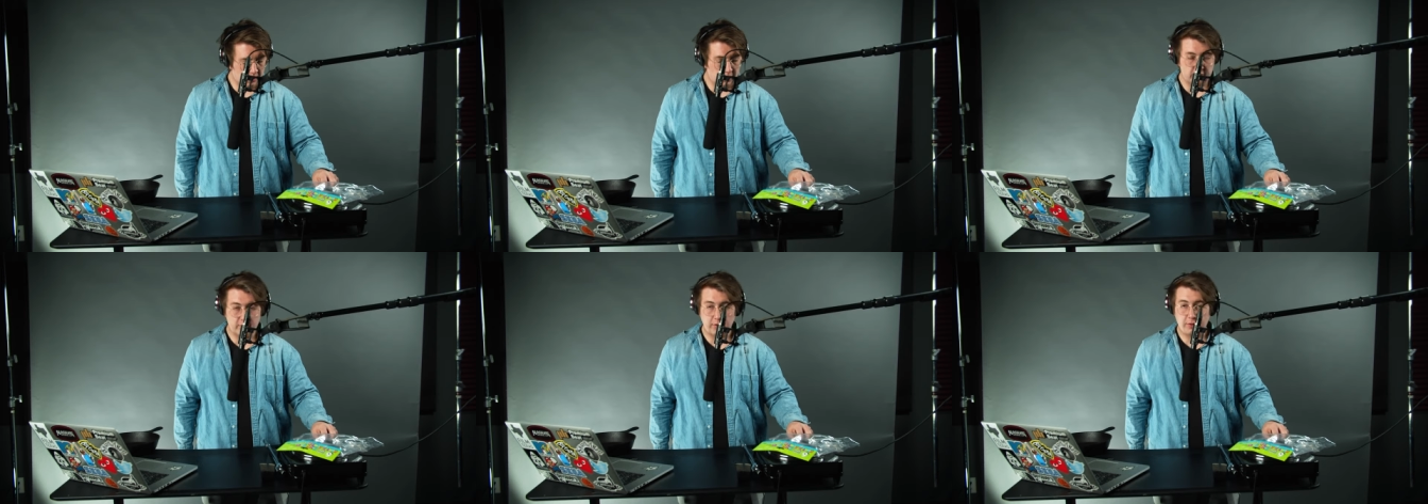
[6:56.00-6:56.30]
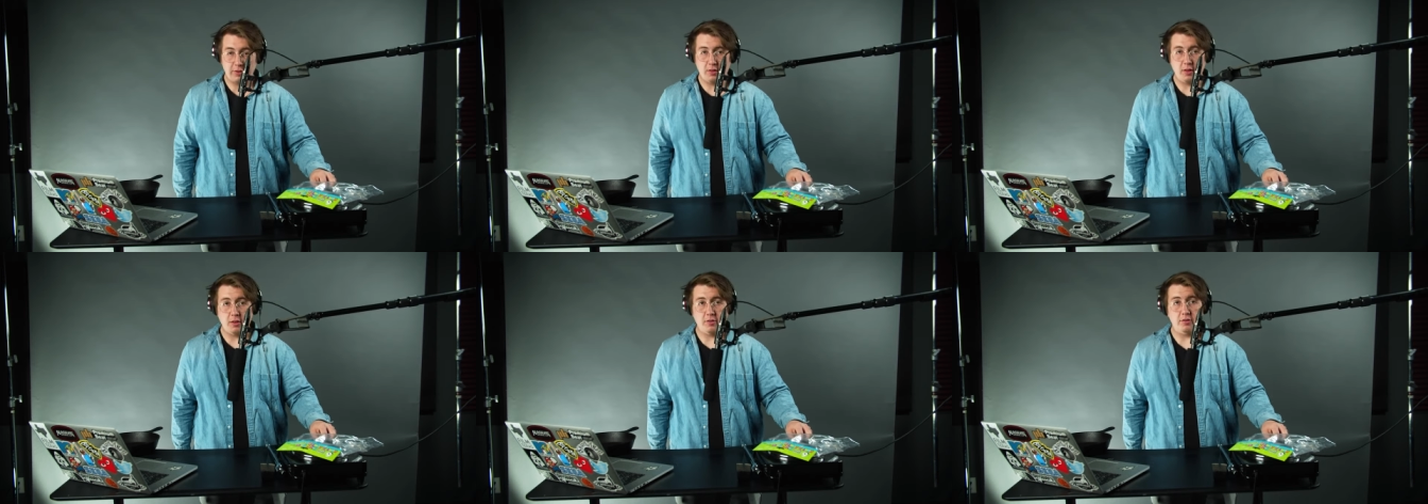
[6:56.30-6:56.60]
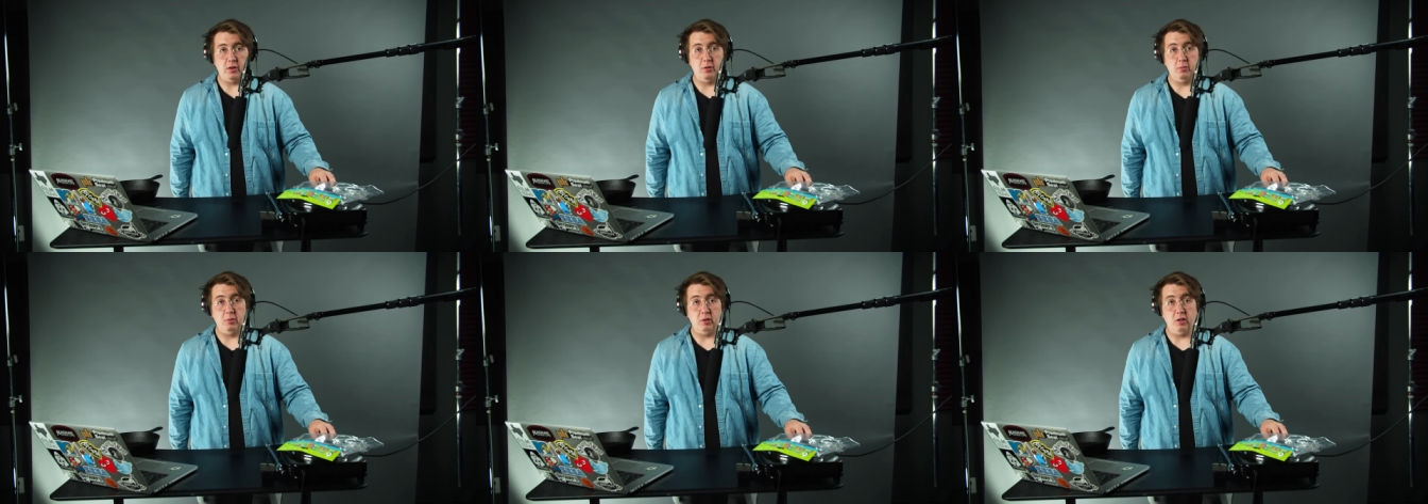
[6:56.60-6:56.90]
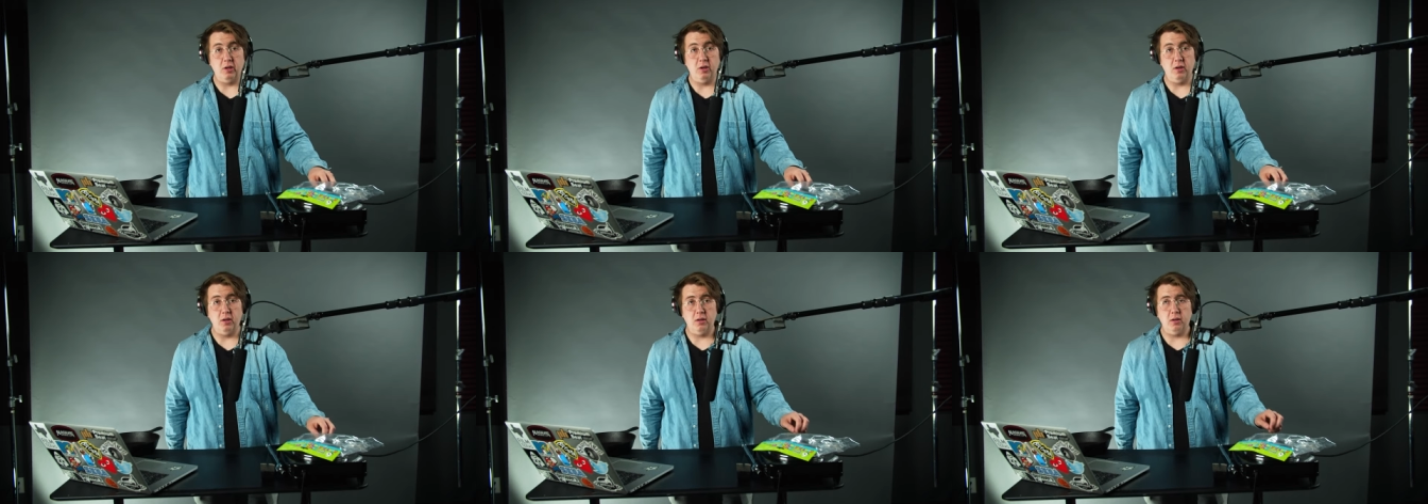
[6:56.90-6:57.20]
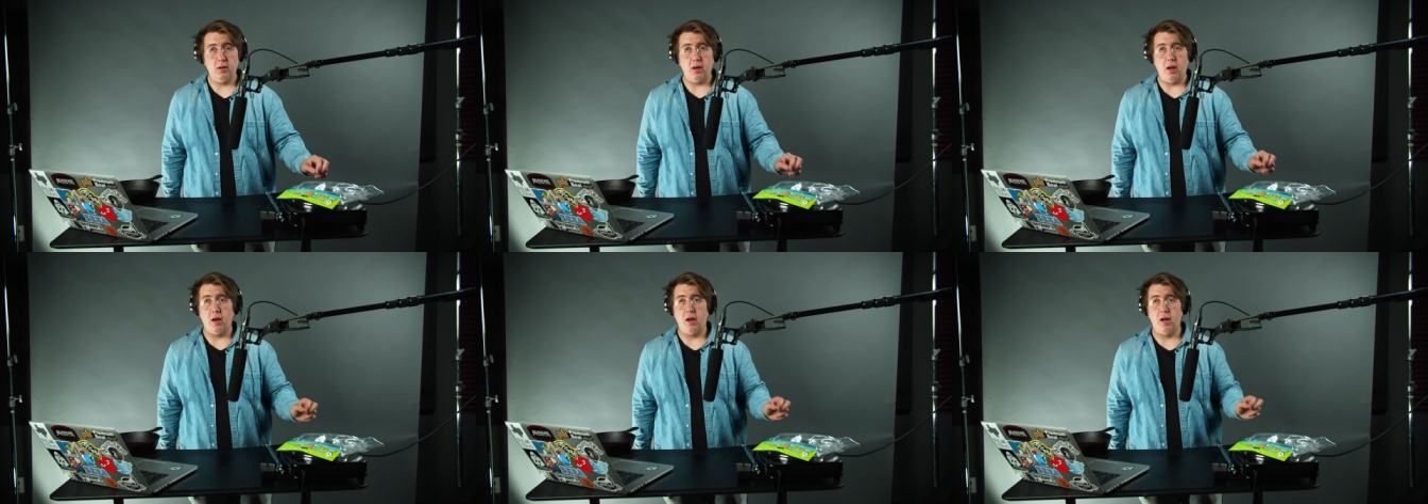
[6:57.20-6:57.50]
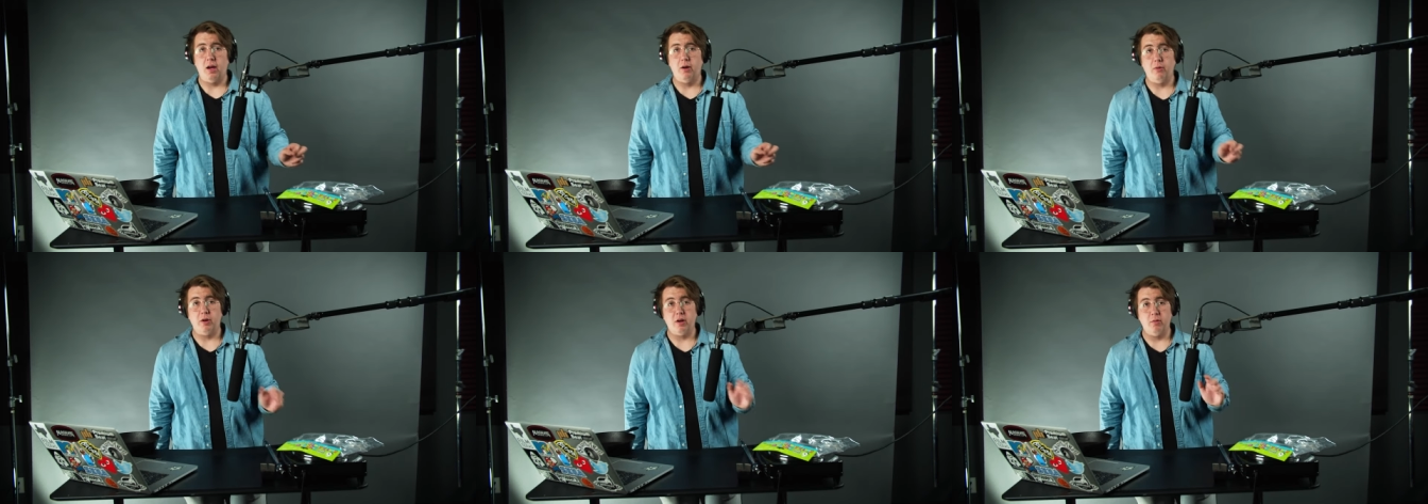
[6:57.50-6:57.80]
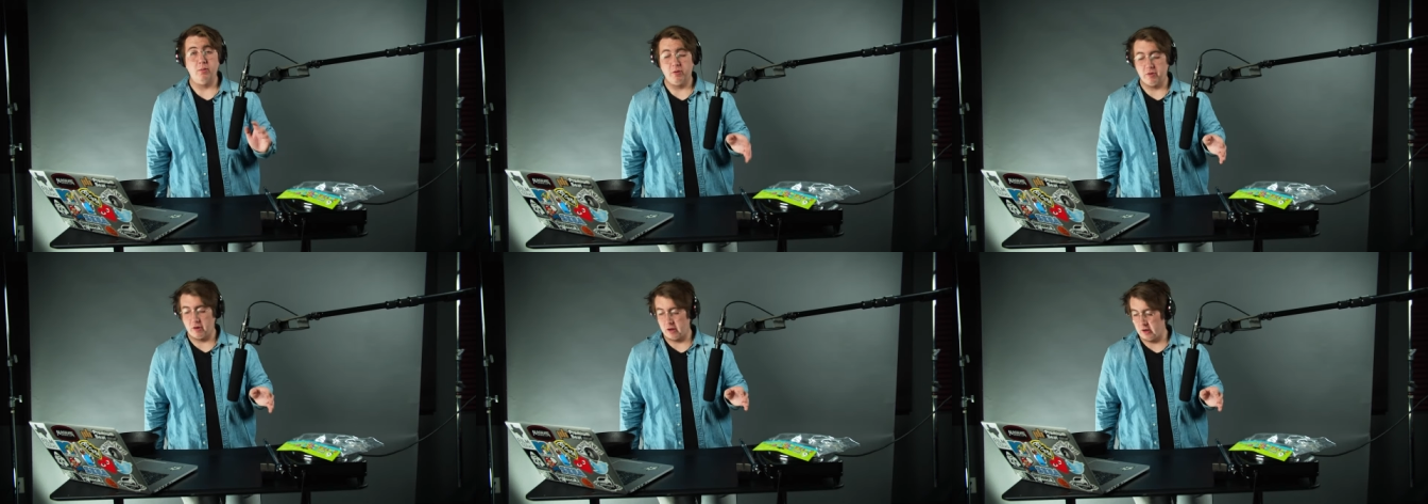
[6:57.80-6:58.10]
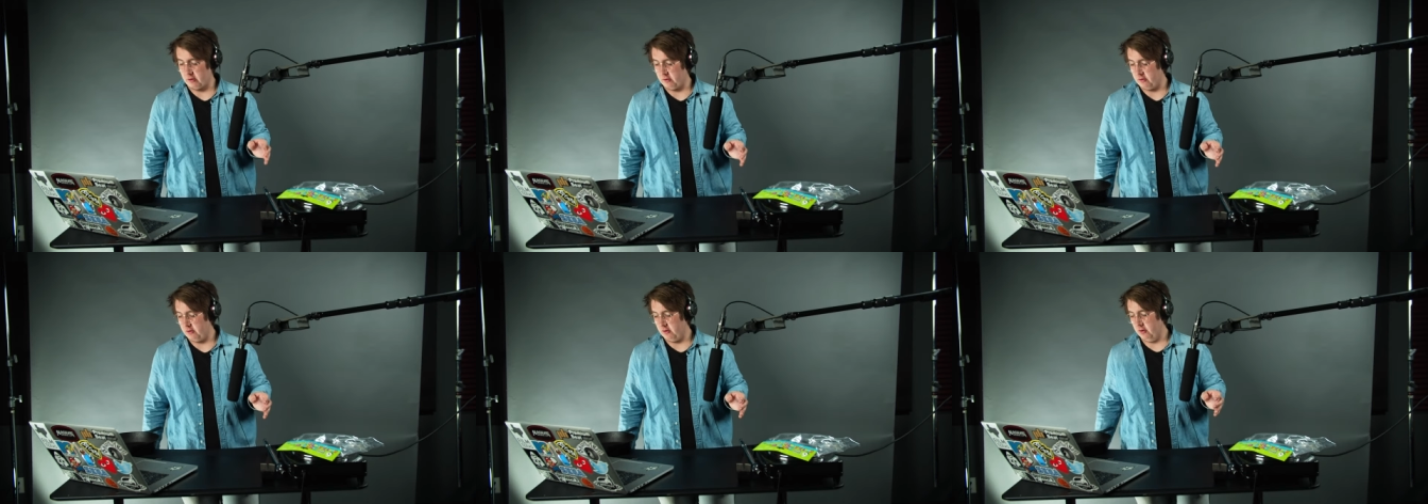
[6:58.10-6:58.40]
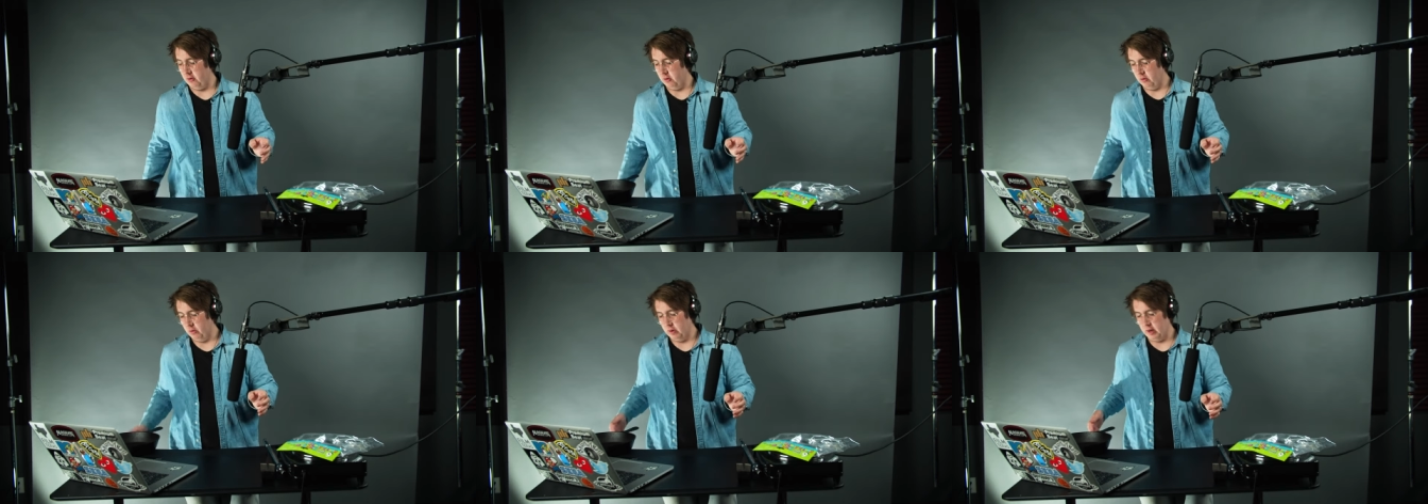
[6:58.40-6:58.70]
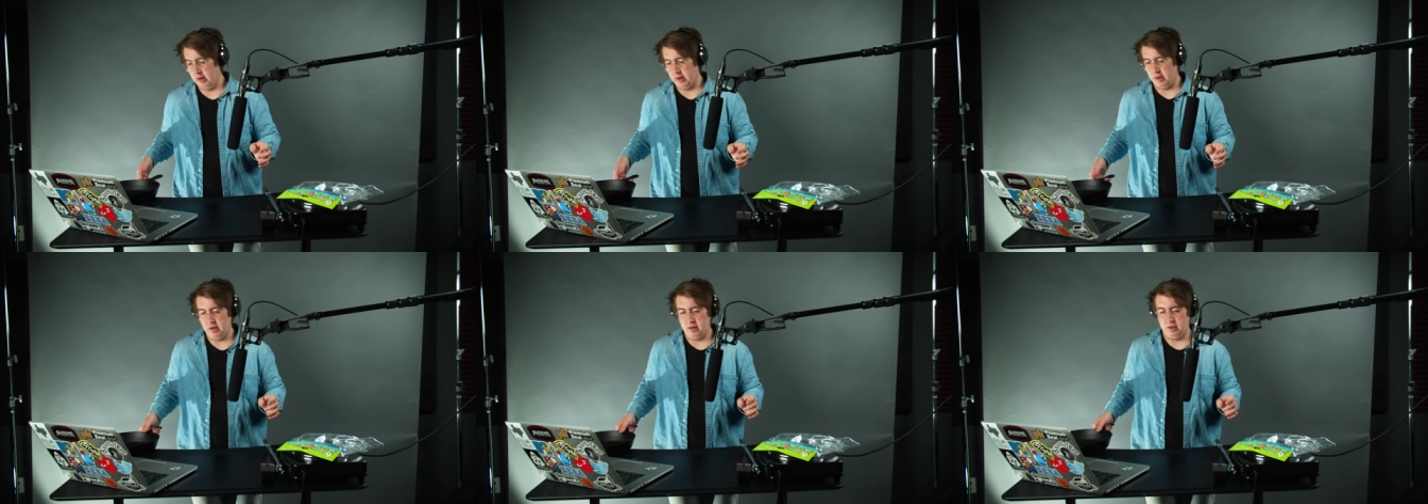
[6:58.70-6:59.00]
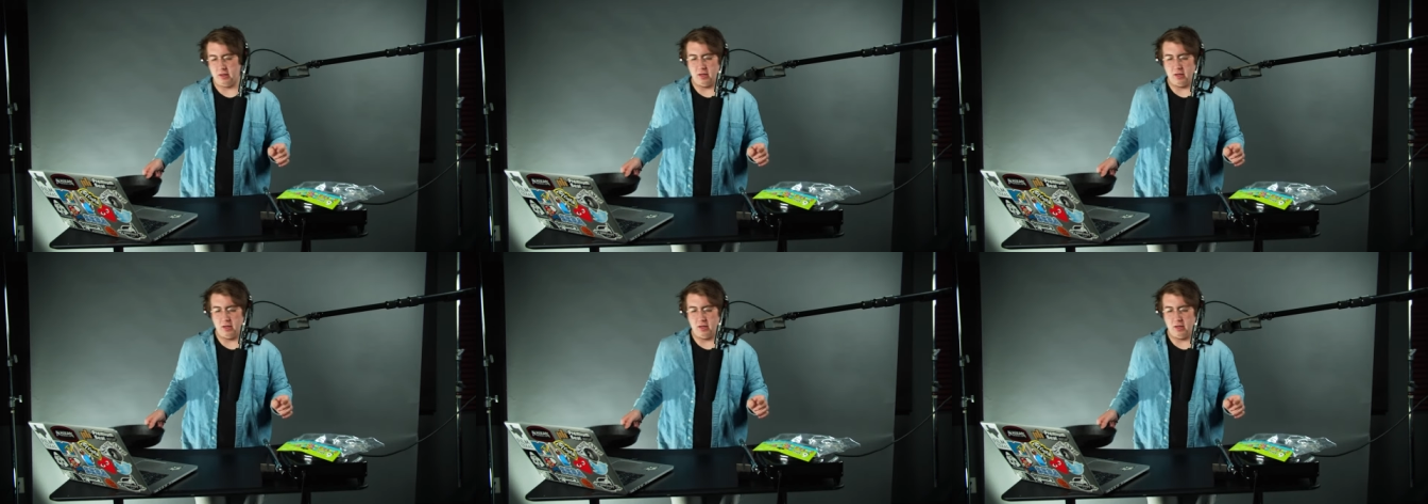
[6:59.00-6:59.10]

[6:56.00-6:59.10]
All right, so I think that's going to be good. Uh, we're going to move on to uh,